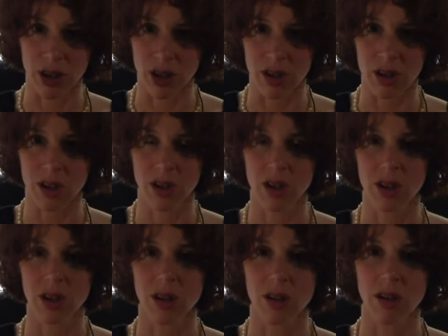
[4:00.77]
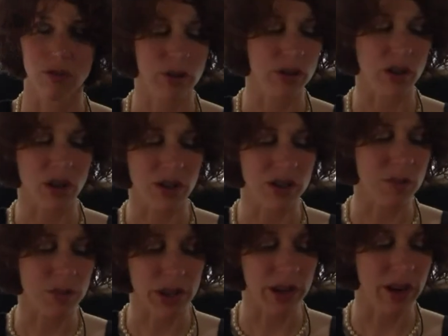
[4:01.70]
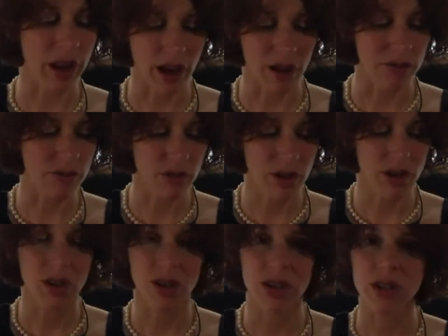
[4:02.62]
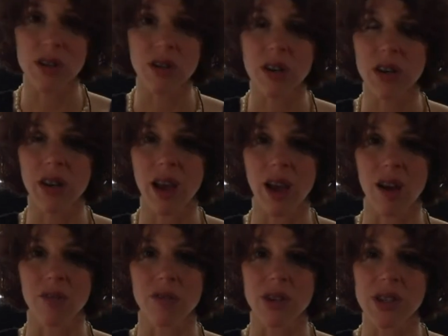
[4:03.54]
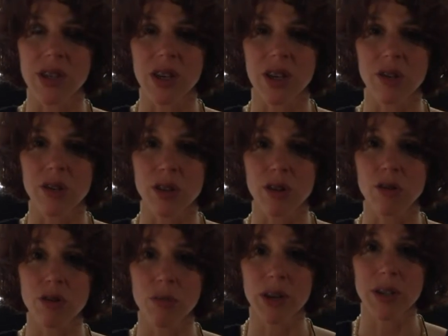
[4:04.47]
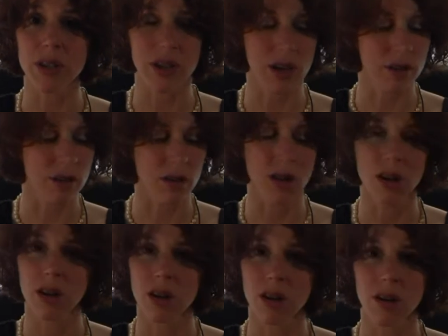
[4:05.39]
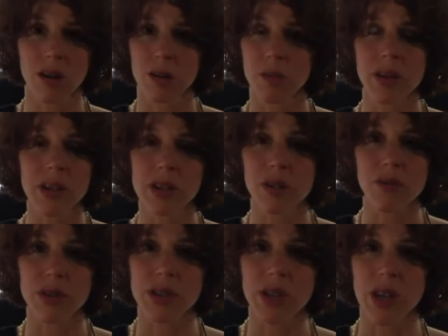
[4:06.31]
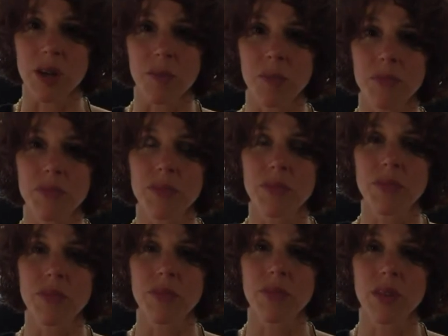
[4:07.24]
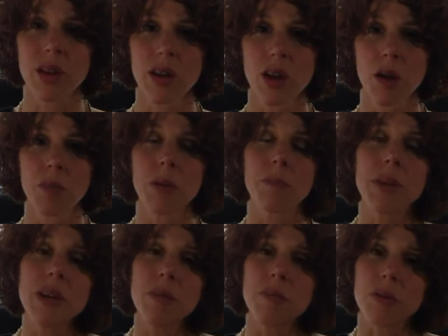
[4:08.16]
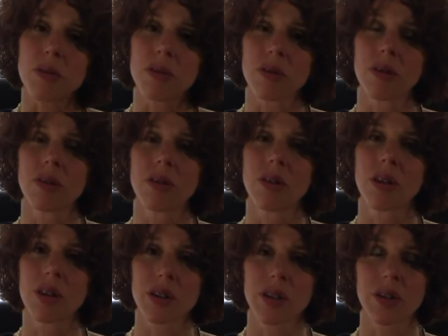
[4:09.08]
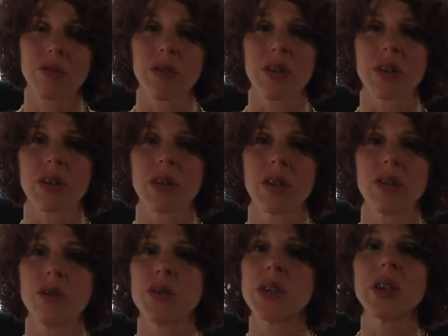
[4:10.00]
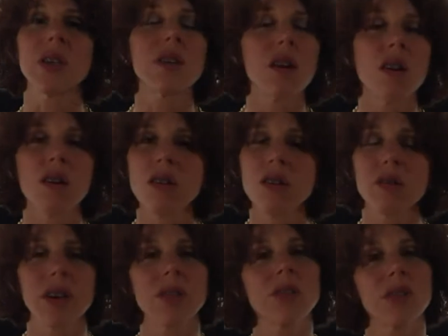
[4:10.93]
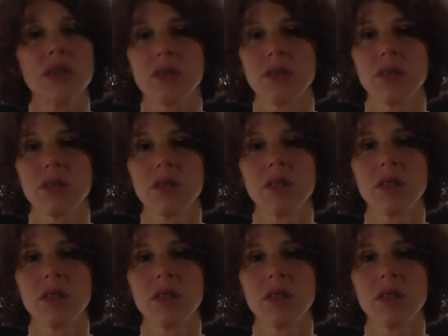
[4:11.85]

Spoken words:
Yeah? If you saw something in half, it's sawn in half. It's it. You can glue it back together, but it's never the same. But people are different. You see it all around you.